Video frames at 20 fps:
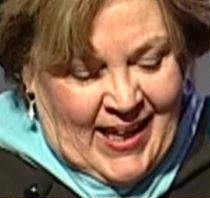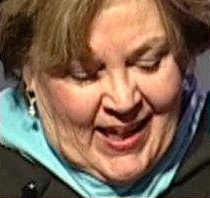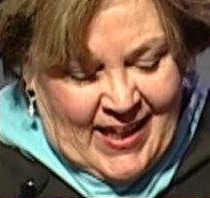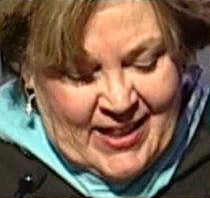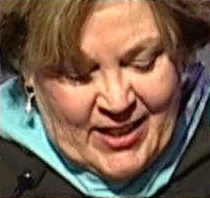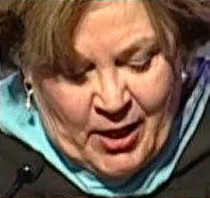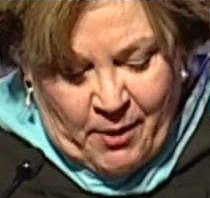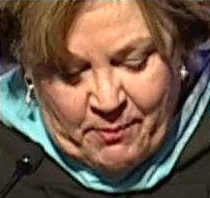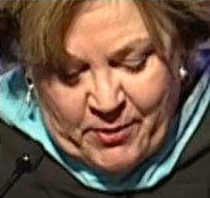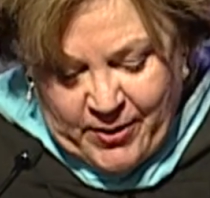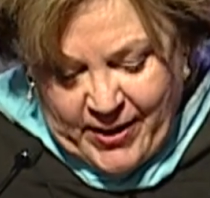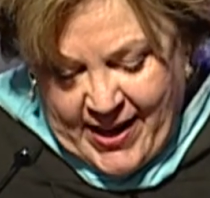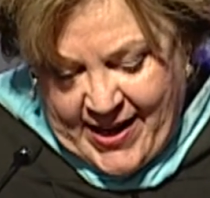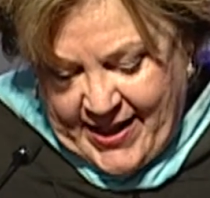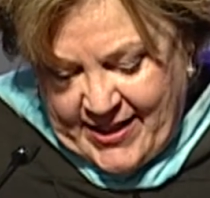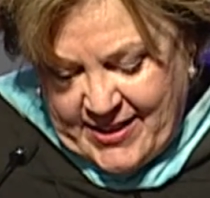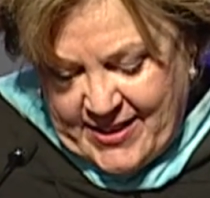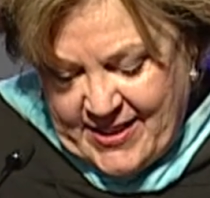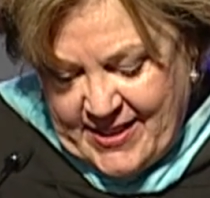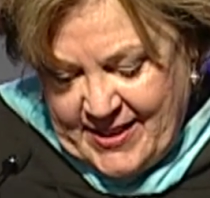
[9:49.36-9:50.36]
Number
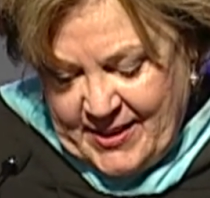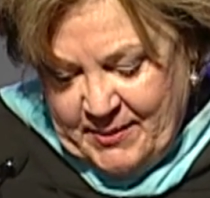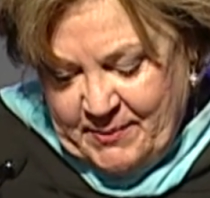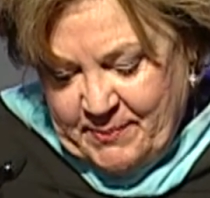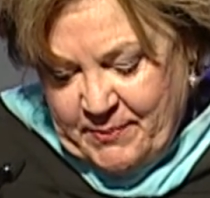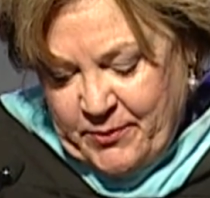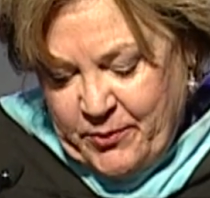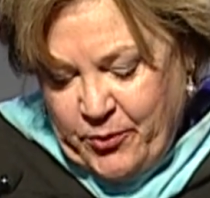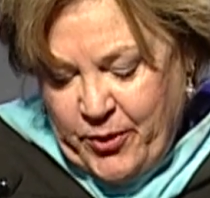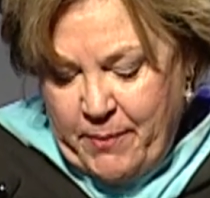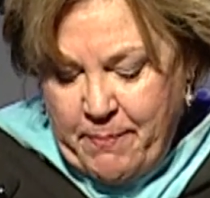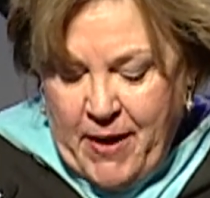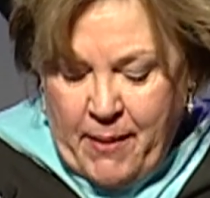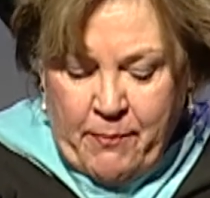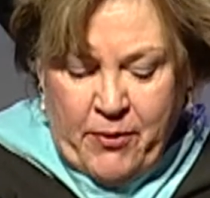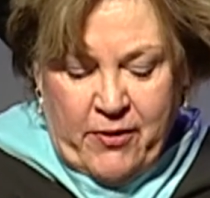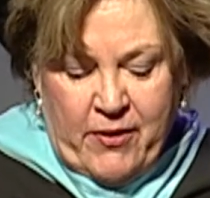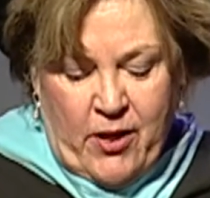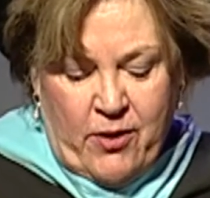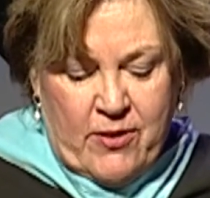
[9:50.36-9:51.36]
eight,
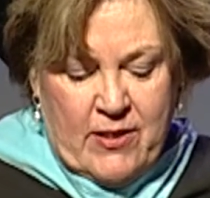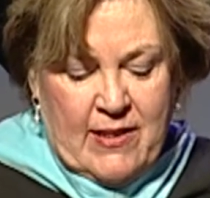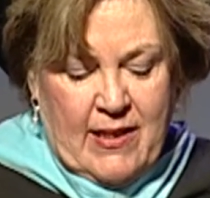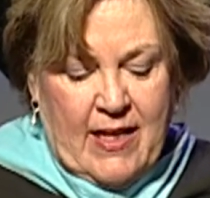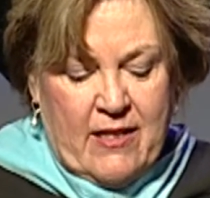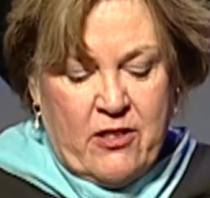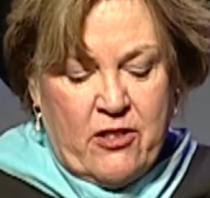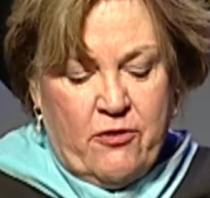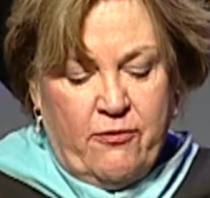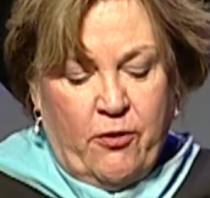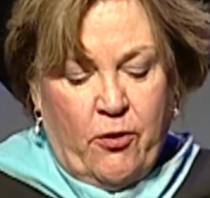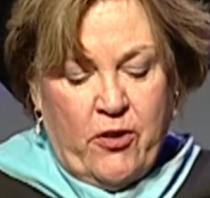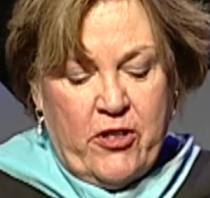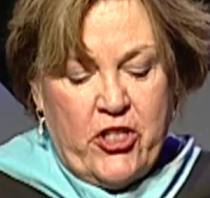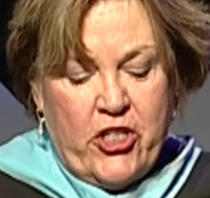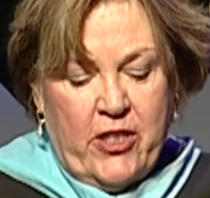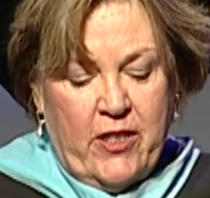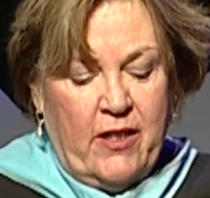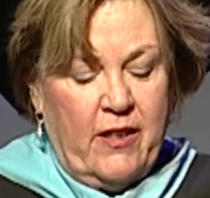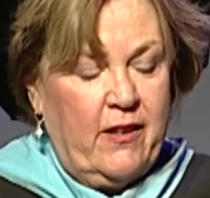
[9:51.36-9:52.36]
remember those less
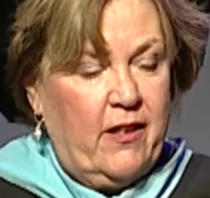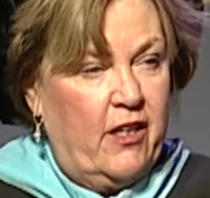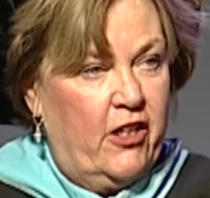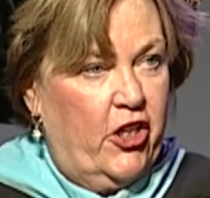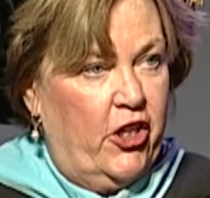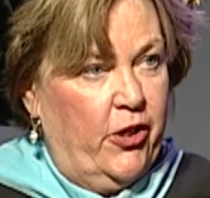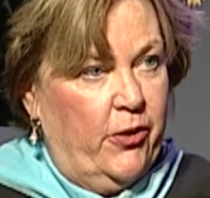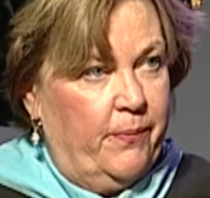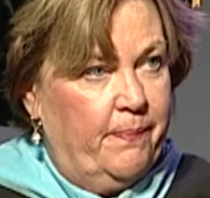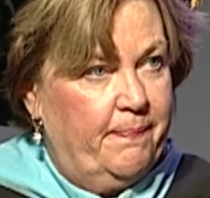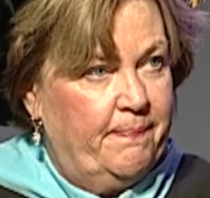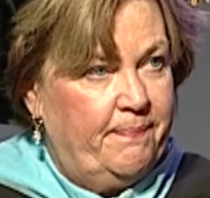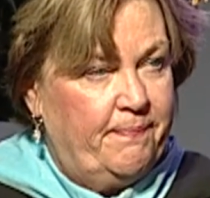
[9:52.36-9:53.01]
fortunate than you.